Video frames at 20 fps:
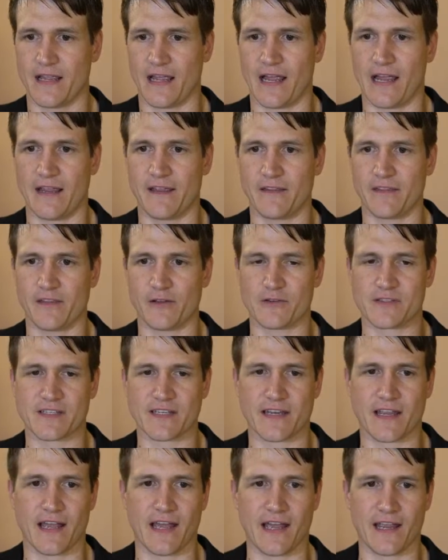I there's a
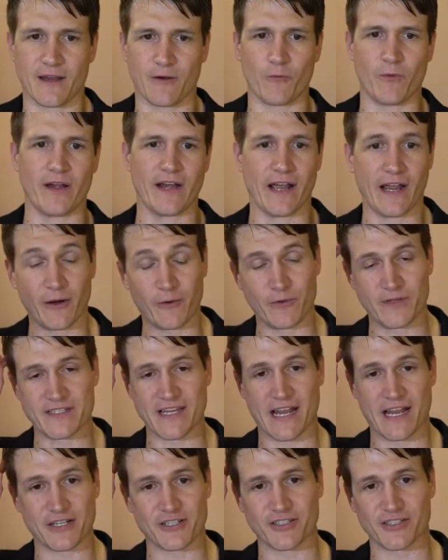guy when I was
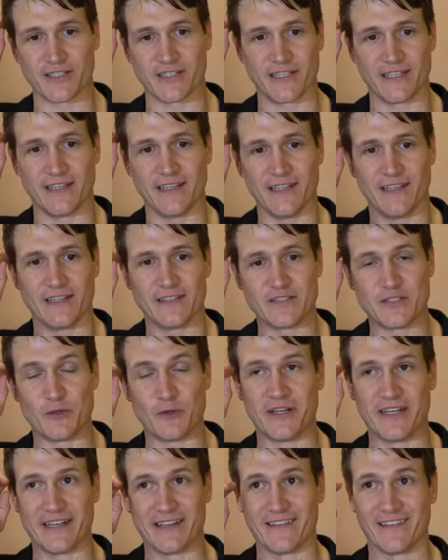actually
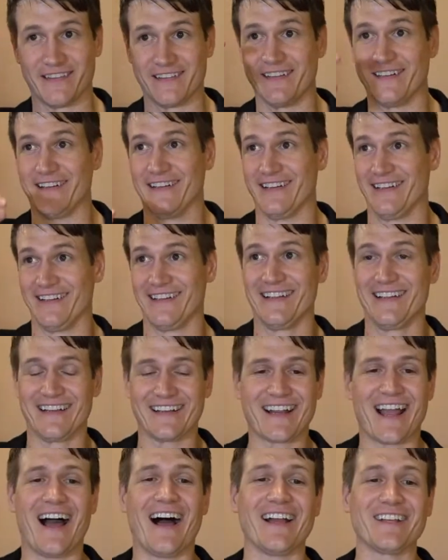doing the
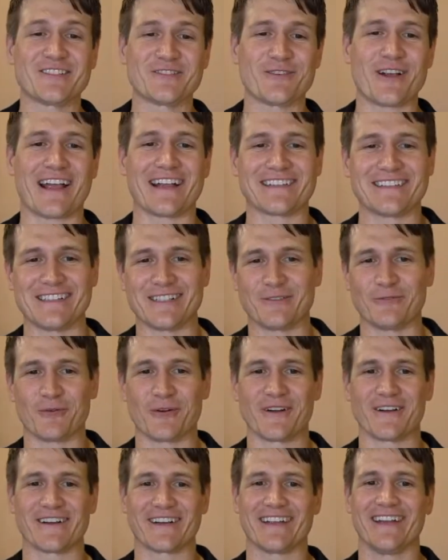contracting
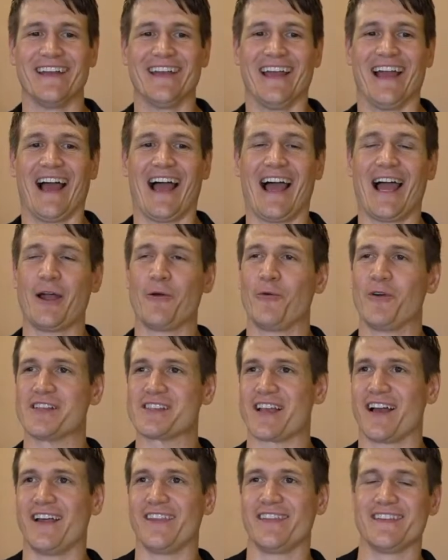work, I
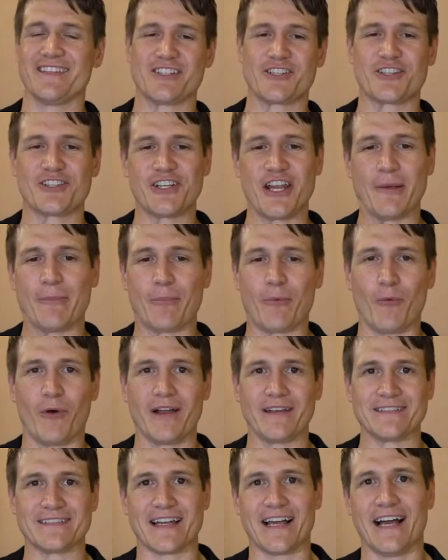was on the ship
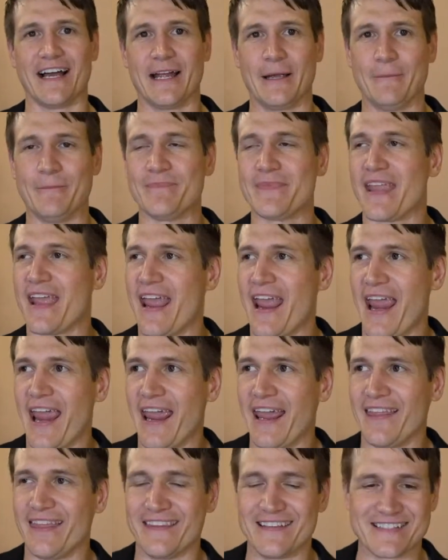one time
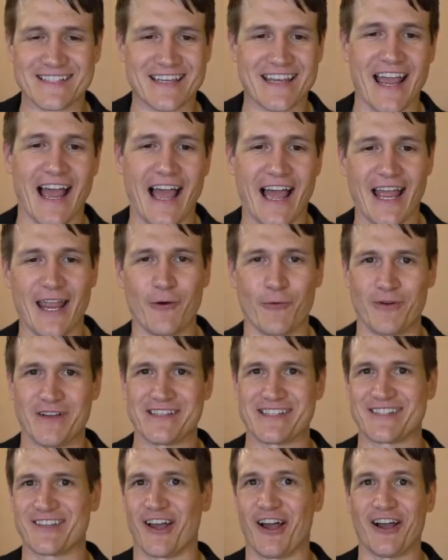and this guy
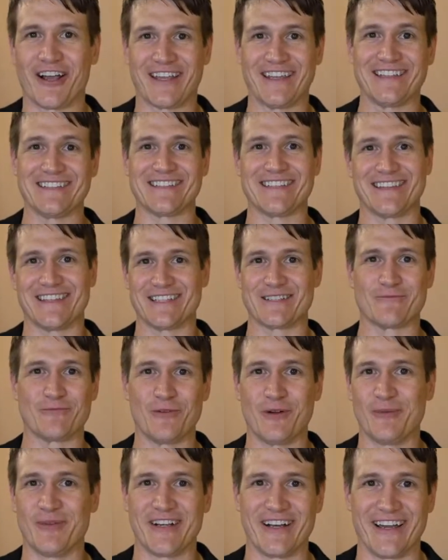was talking to this
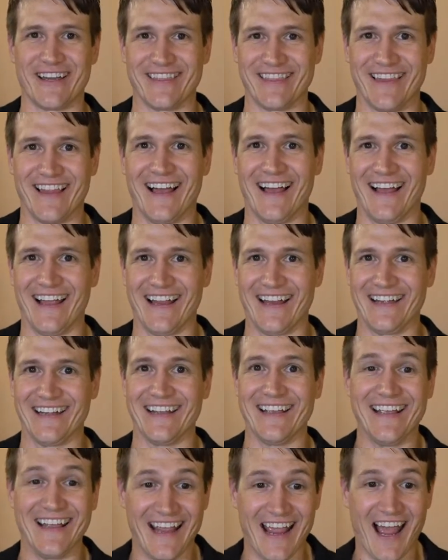woman online
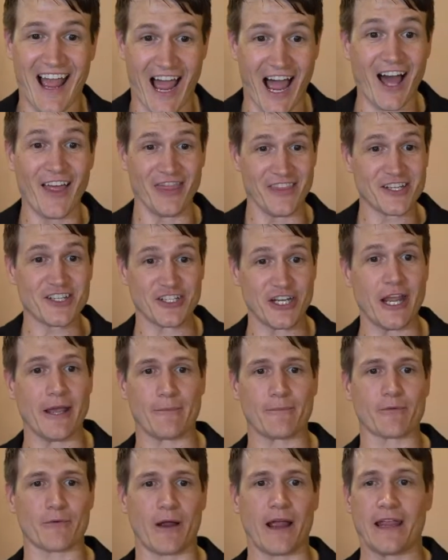on the
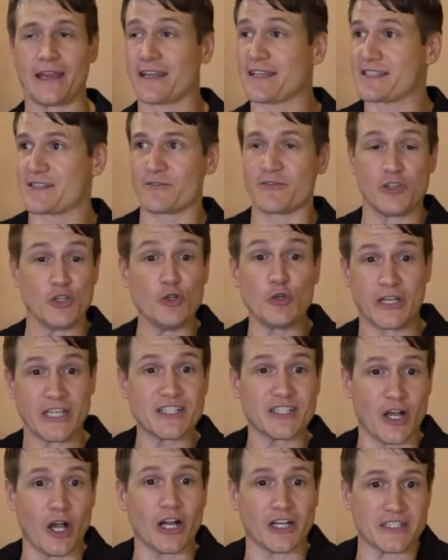ship, right? Cuz you can
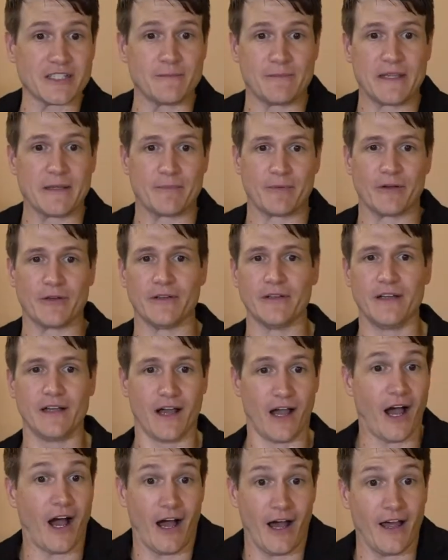talk to people
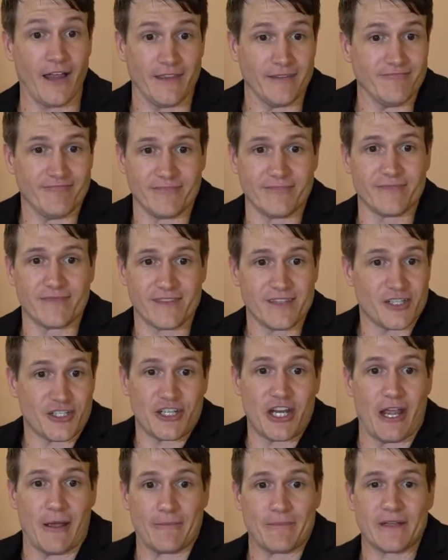on the
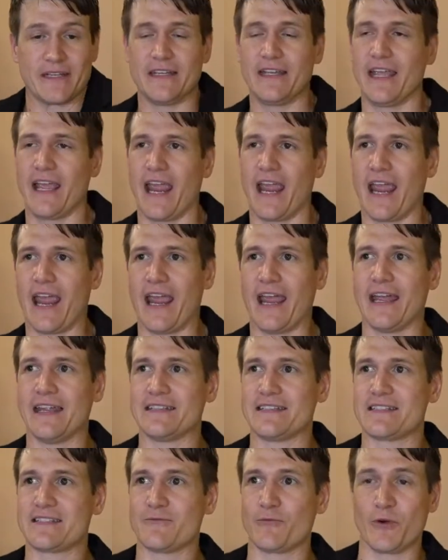ship
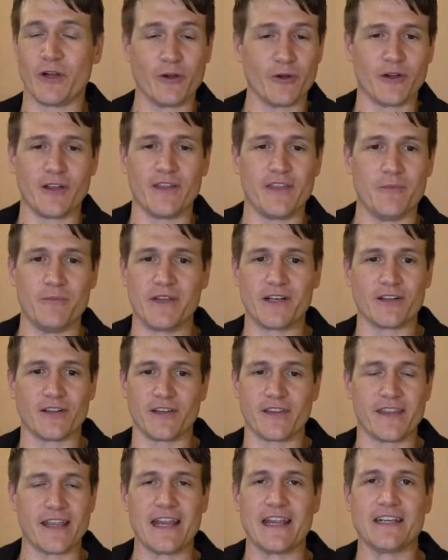and we were in the middle
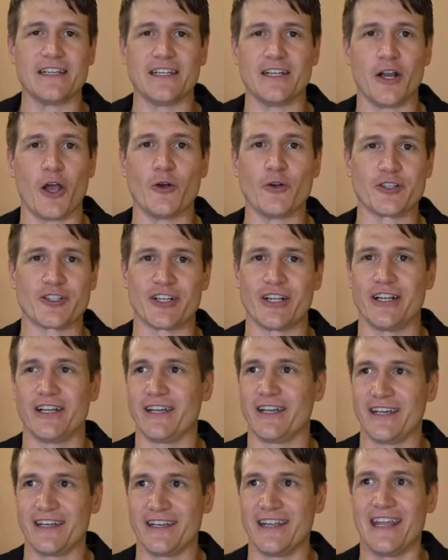of the Indian Ocean
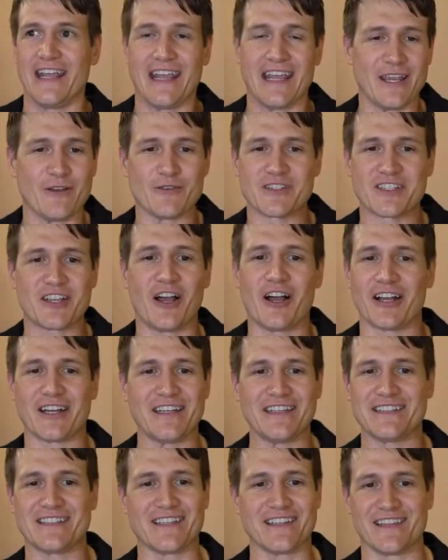and he was
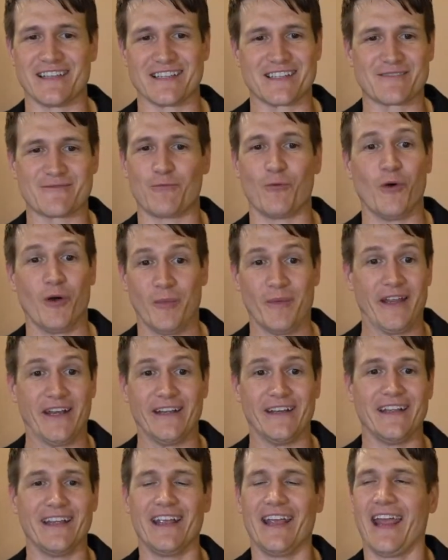talking to this
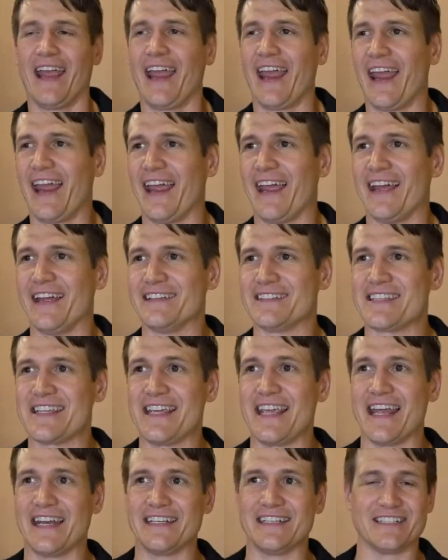woman and
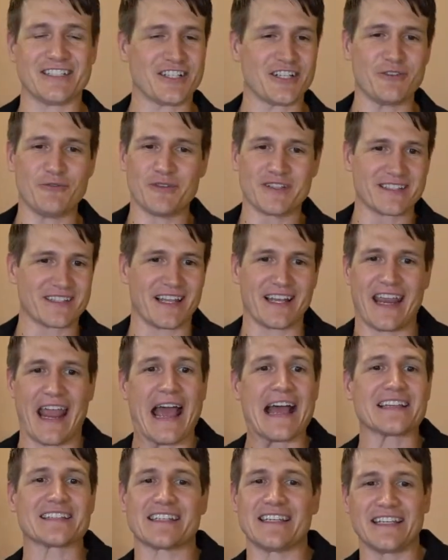he ended she was like
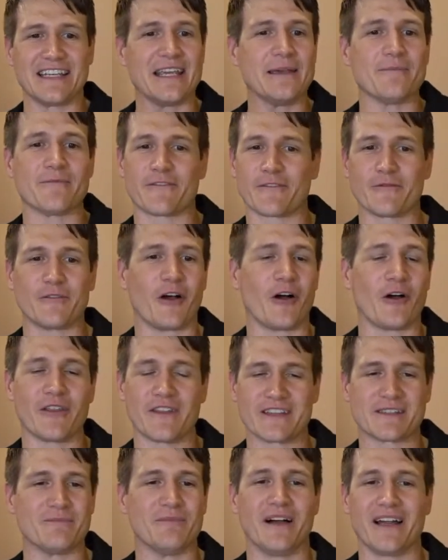asking him for all
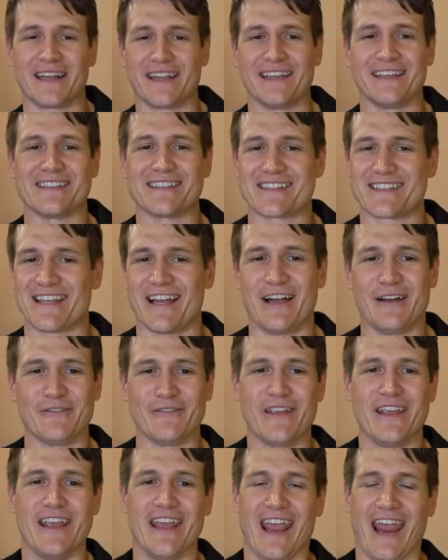this money and stuff
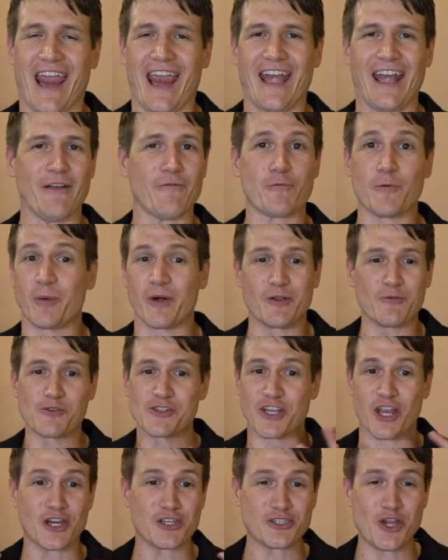and everybody
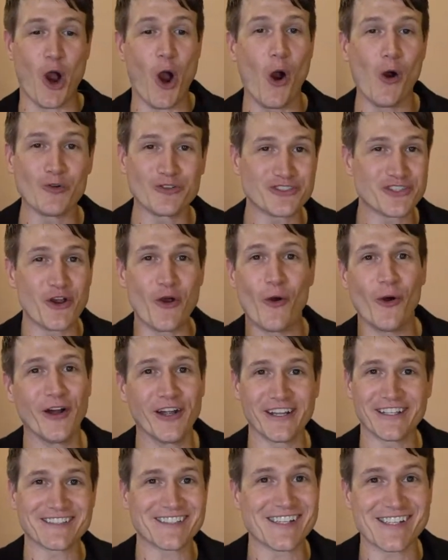was like don't do it
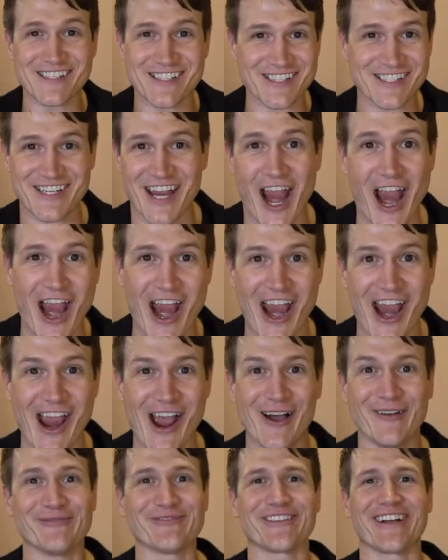it's a
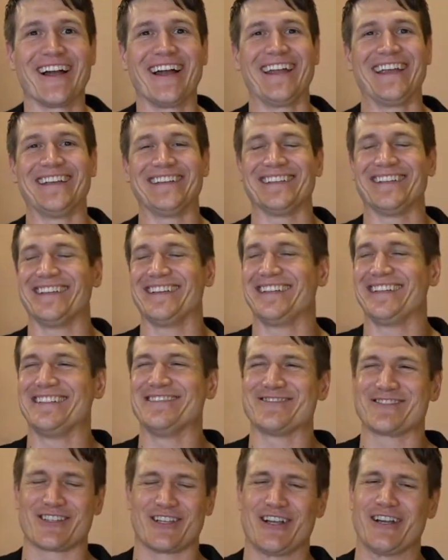scam right and he
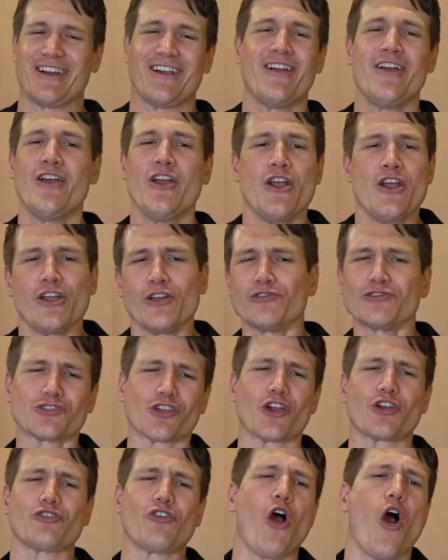was like he was
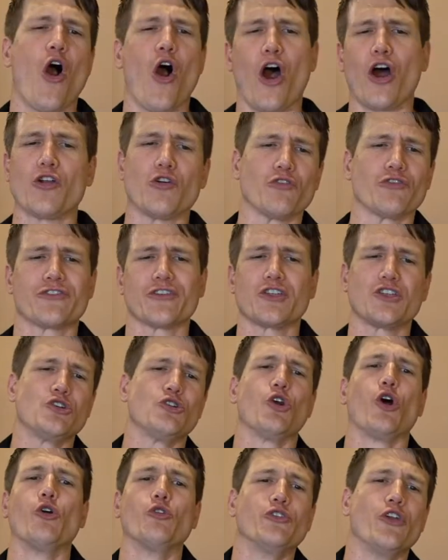like no i don't think you
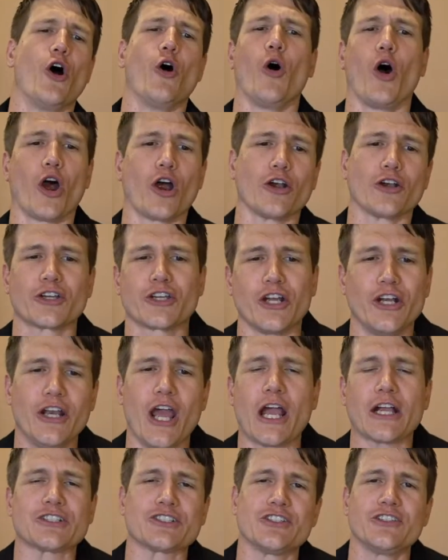don't know our
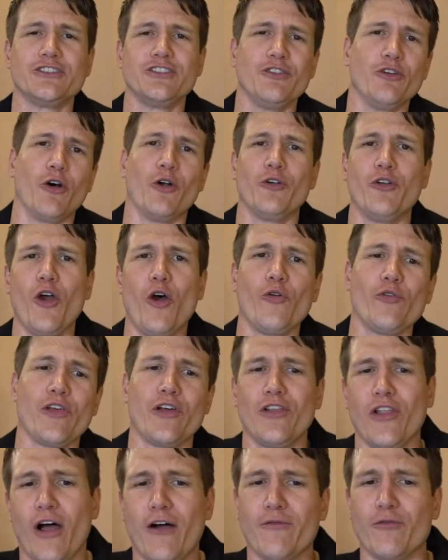connection you don't know the
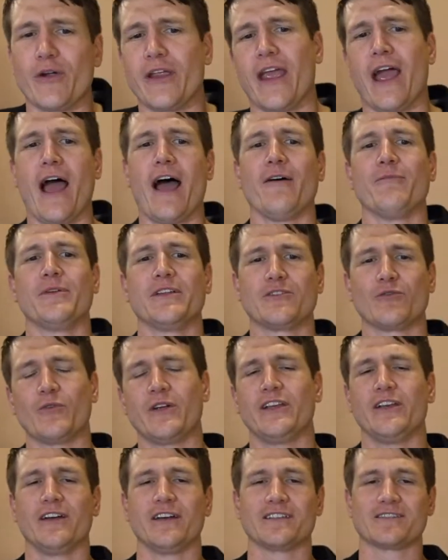love we have
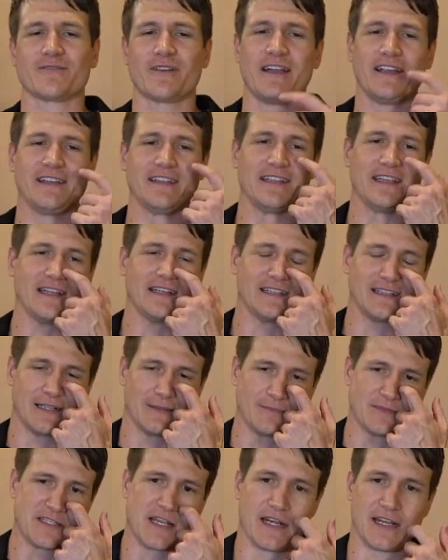between us right and he ended
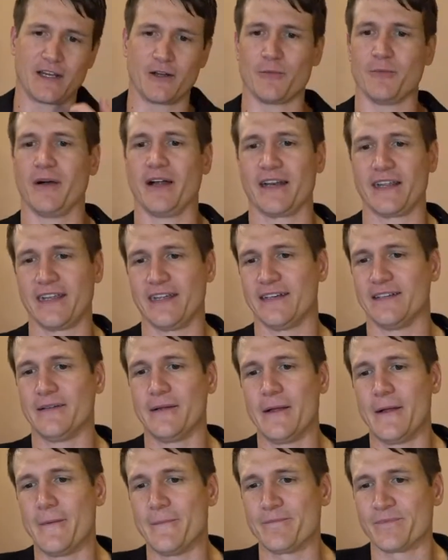up sending her money and
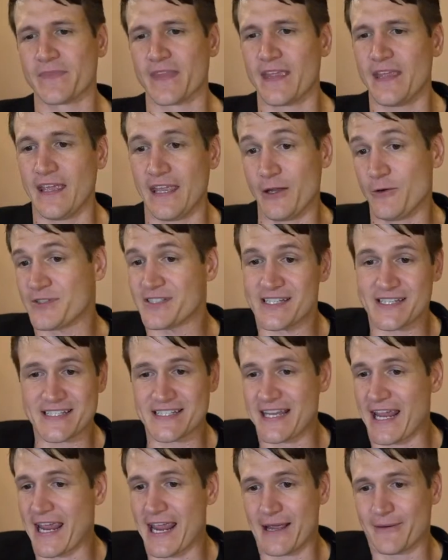it was a
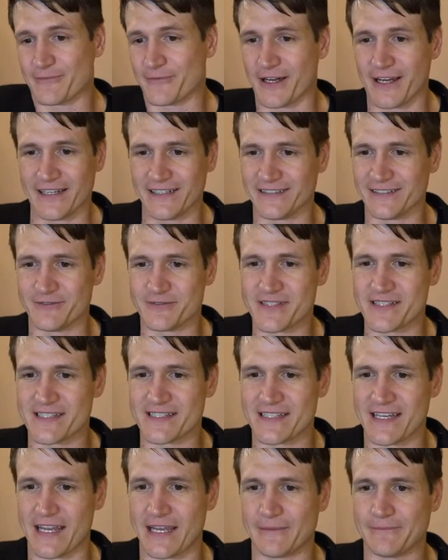scam right it was a
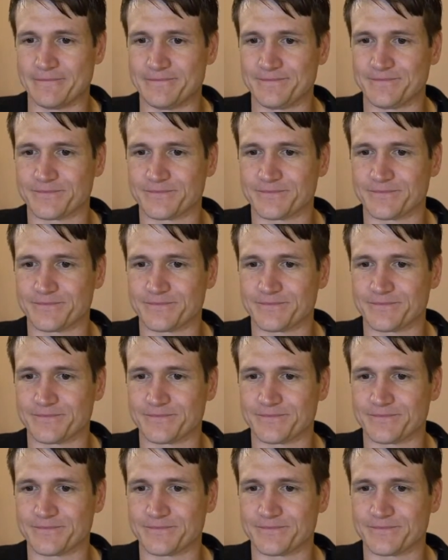scam